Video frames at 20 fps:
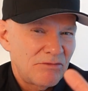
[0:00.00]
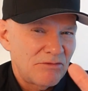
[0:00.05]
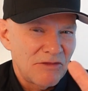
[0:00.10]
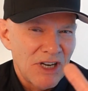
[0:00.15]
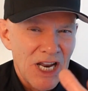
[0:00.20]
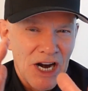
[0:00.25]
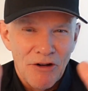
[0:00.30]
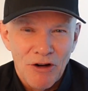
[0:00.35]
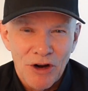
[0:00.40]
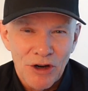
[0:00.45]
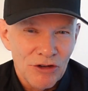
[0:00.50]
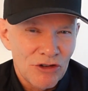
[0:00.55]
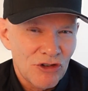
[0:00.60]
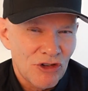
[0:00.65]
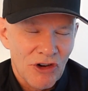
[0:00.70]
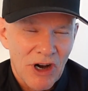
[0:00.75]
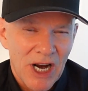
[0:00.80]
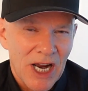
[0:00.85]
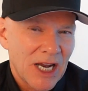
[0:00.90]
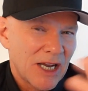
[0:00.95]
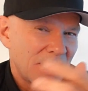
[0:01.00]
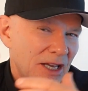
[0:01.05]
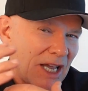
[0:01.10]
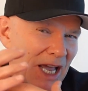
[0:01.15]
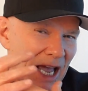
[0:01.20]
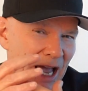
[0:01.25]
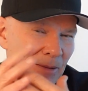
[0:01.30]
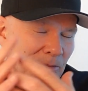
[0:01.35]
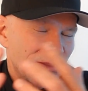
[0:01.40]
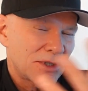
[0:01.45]
narrow track,
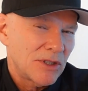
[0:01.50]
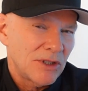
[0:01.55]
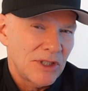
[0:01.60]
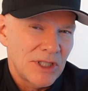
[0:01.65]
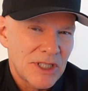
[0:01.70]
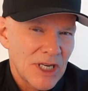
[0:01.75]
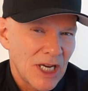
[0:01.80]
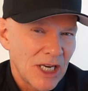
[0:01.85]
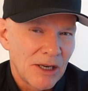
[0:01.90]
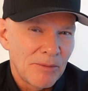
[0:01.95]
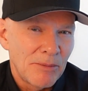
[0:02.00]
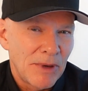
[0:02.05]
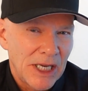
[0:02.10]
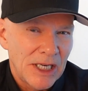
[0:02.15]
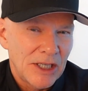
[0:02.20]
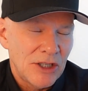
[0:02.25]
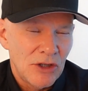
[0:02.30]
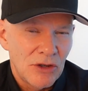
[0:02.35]
absolutely tailor-made,